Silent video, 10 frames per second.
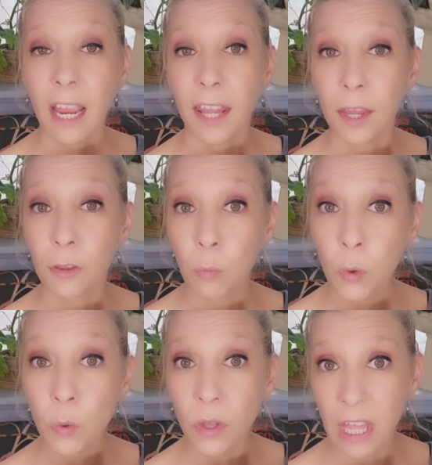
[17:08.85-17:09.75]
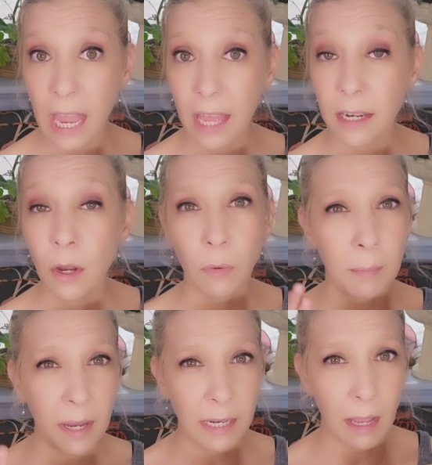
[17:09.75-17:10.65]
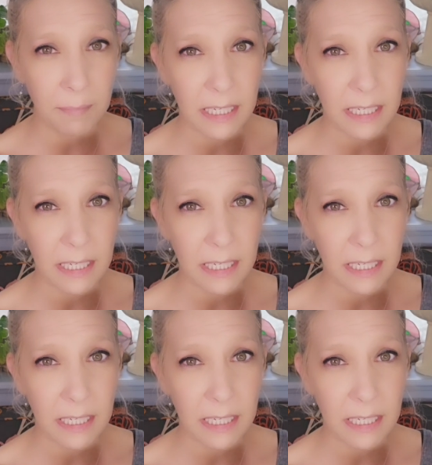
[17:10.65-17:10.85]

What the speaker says: And through that, we might not